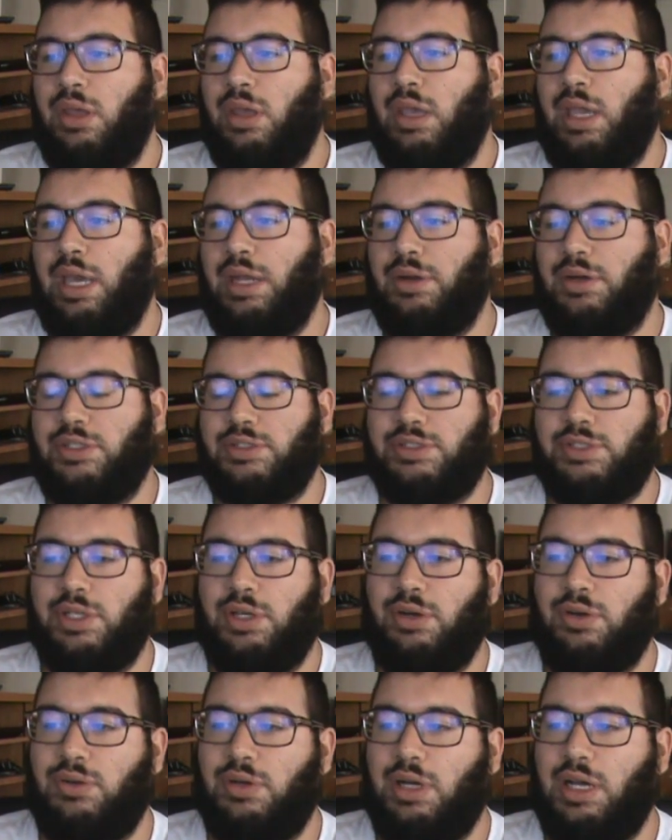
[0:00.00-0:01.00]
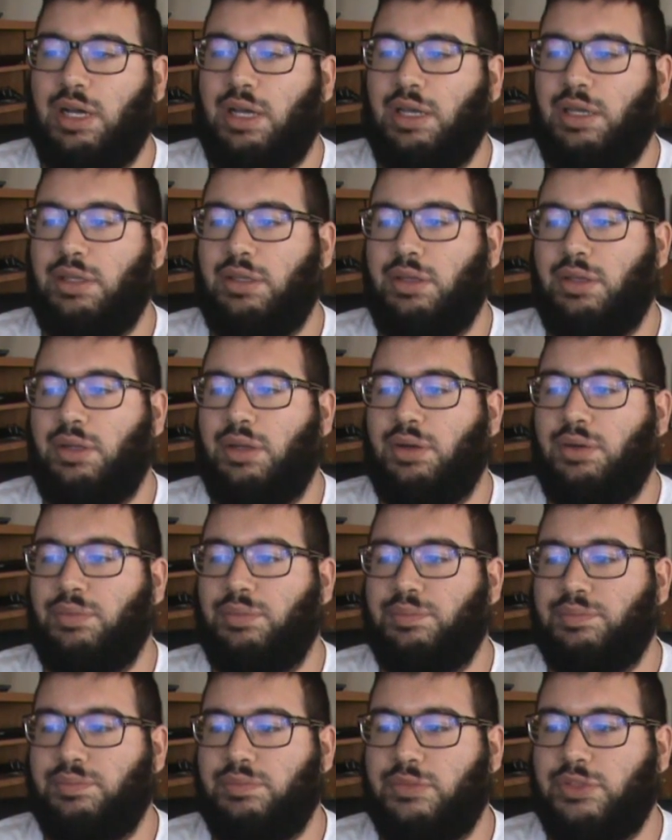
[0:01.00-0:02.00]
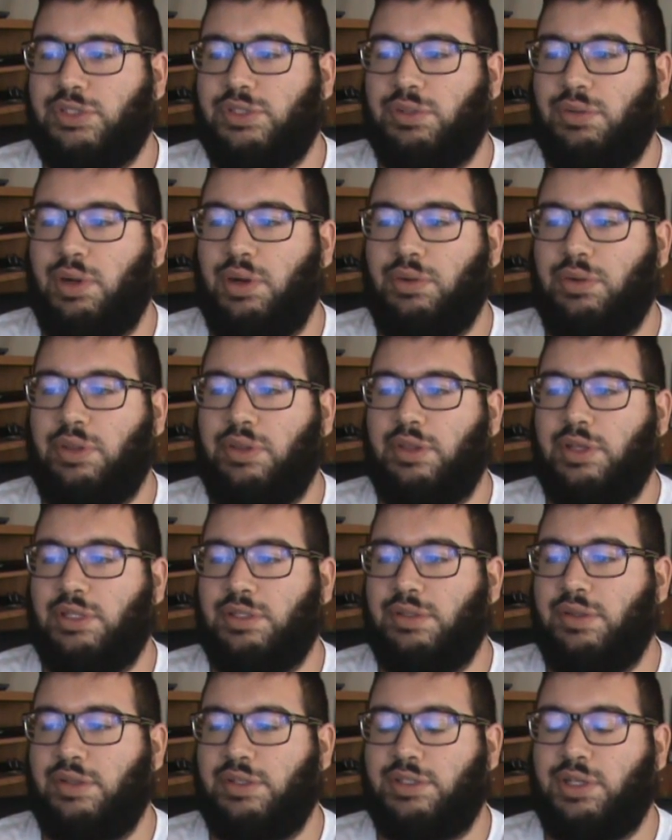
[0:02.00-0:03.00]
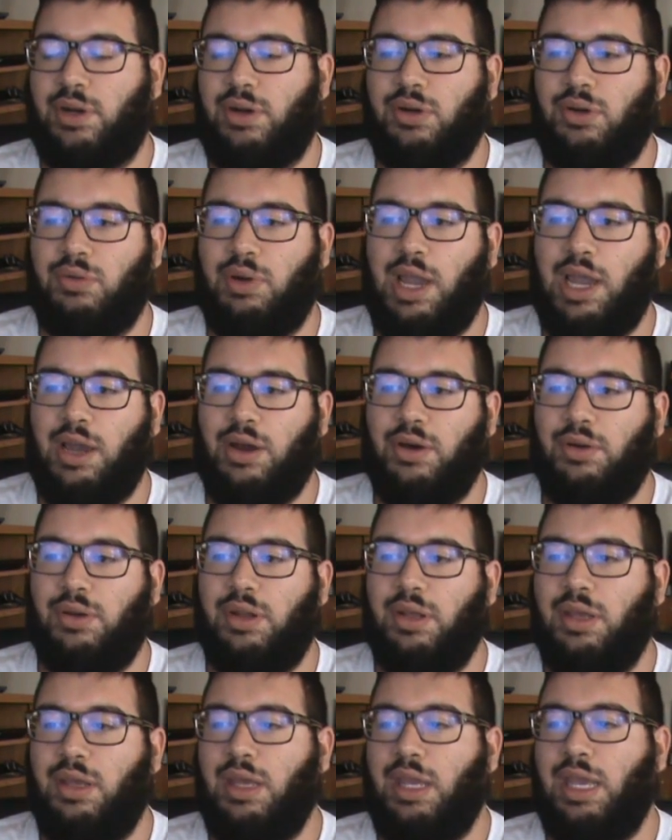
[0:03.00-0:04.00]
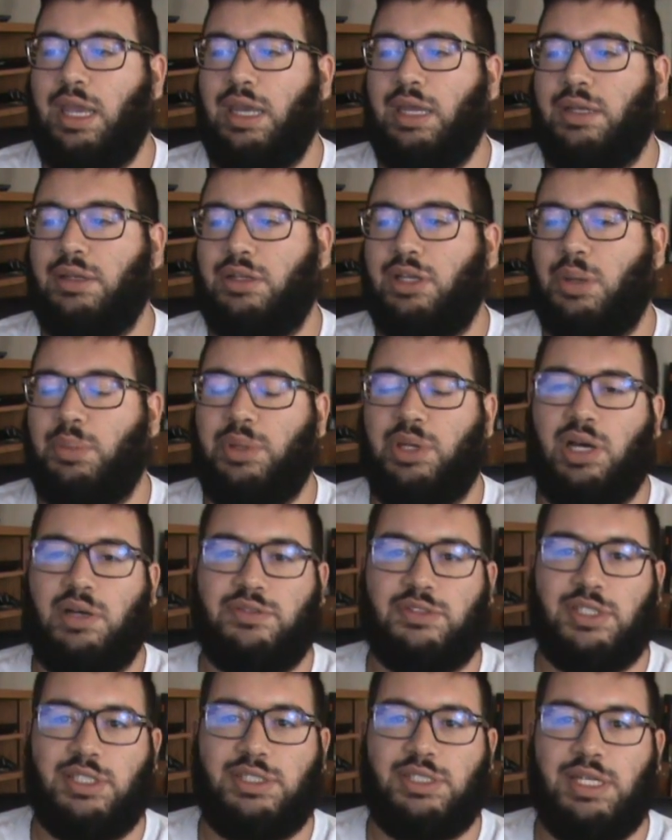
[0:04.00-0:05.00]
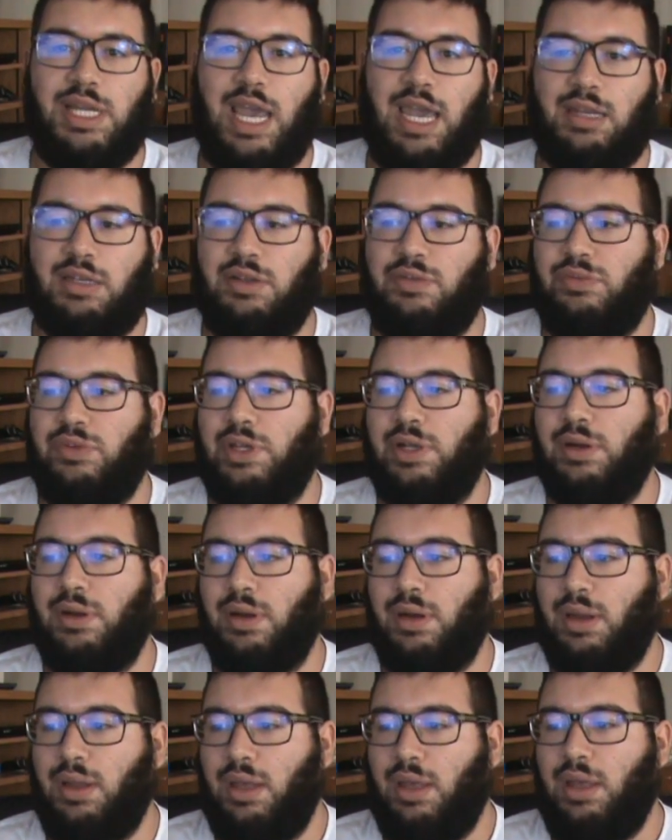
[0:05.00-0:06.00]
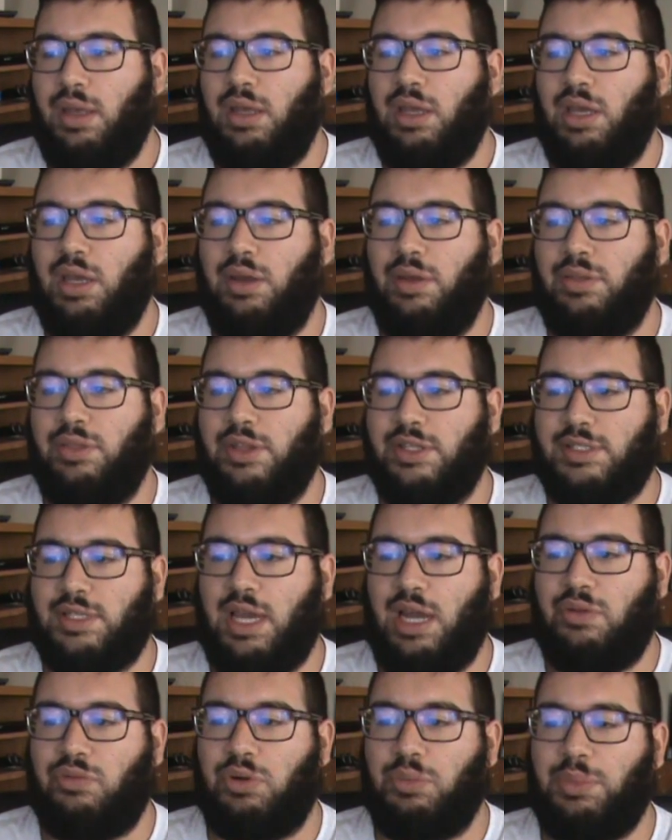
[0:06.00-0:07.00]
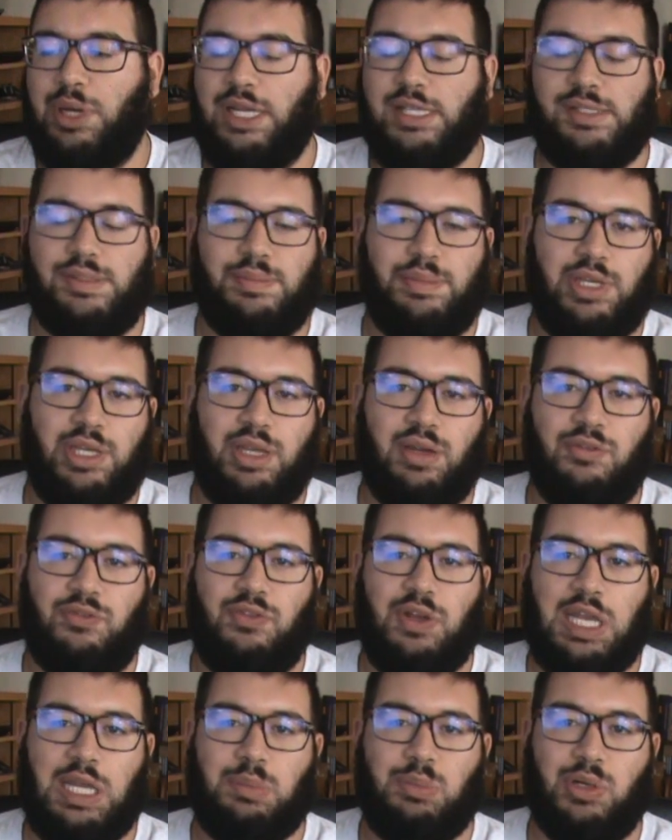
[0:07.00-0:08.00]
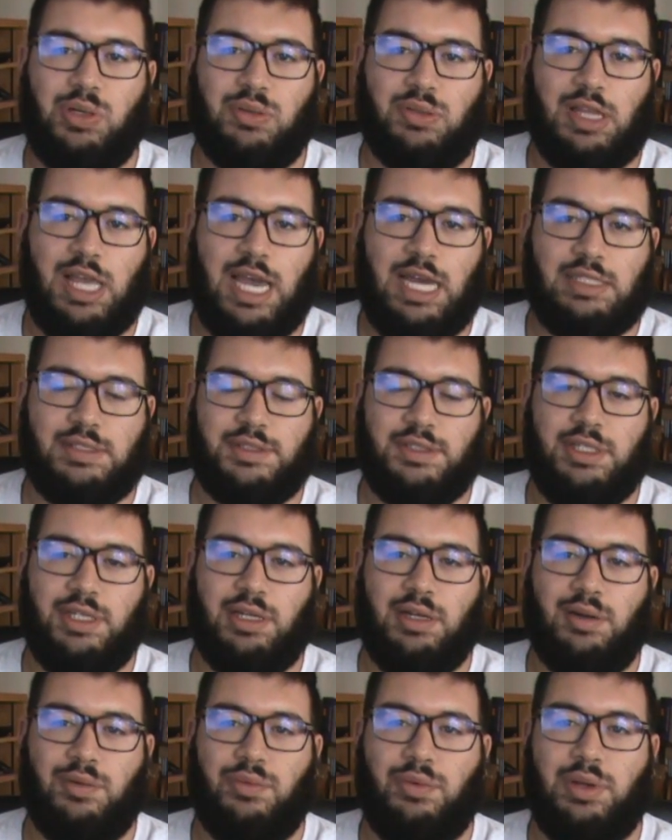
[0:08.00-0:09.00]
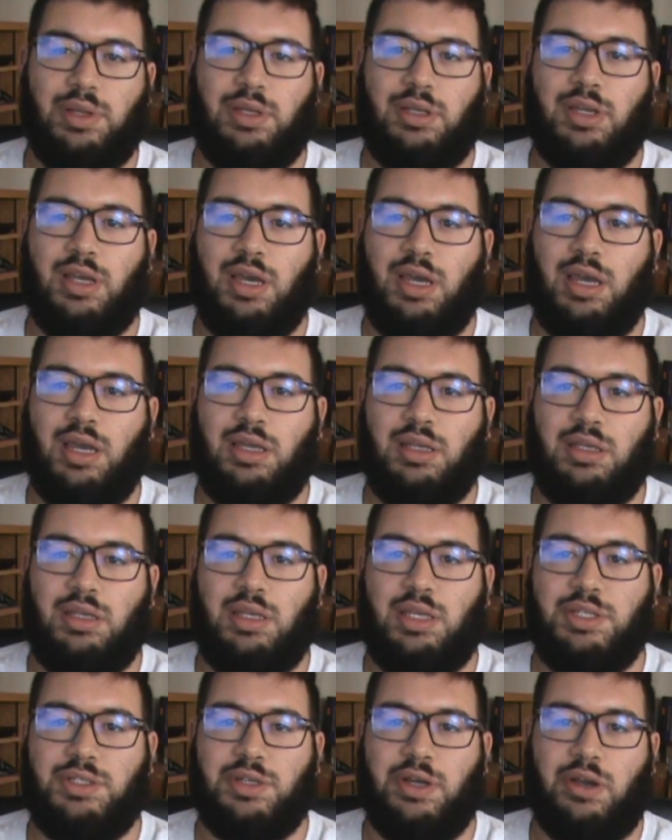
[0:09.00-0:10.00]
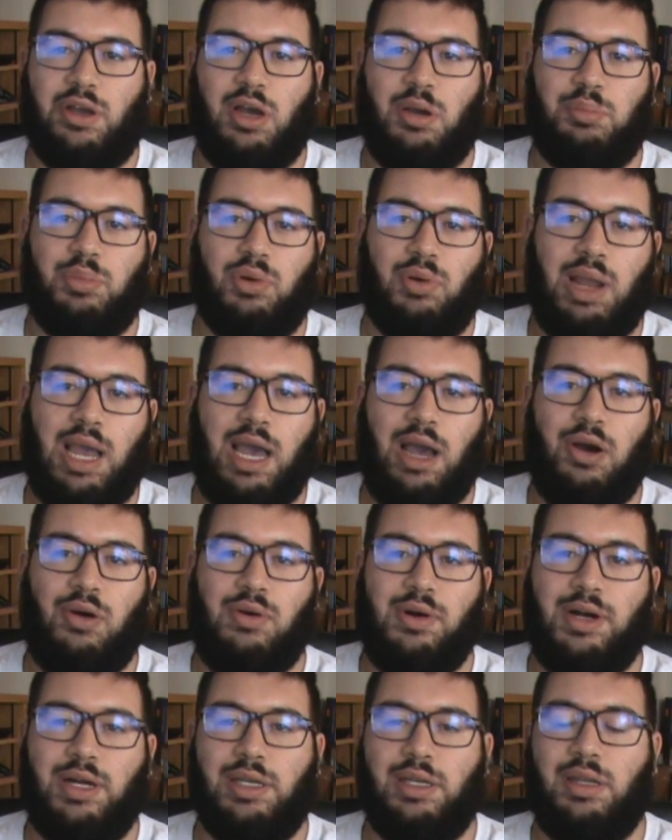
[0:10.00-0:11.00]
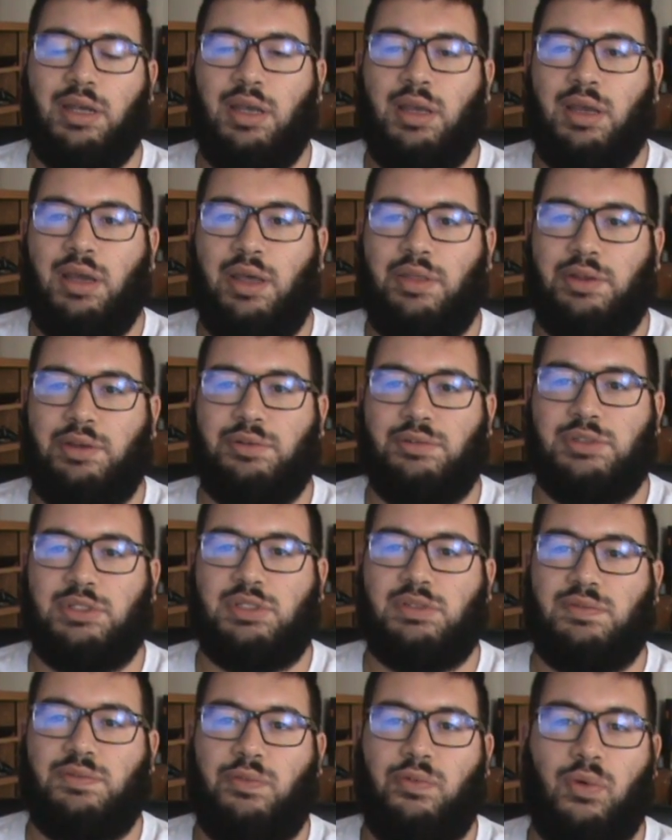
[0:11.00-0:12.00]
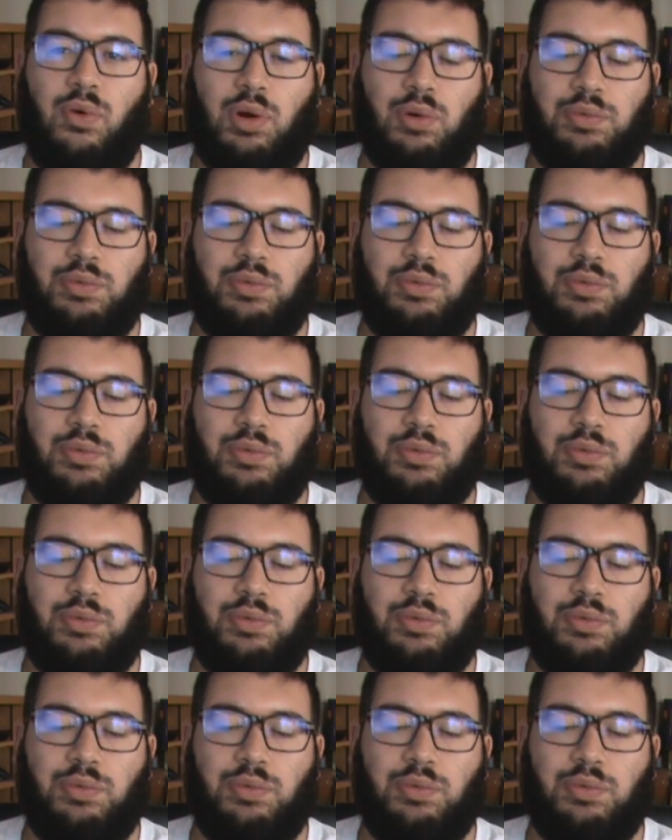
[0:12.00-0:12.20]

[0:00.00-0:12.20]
and also, Cerrone, the turnaround and coming off such an active year. This kind of reminds me of Faber last year when he took on Barao on, I think it was 4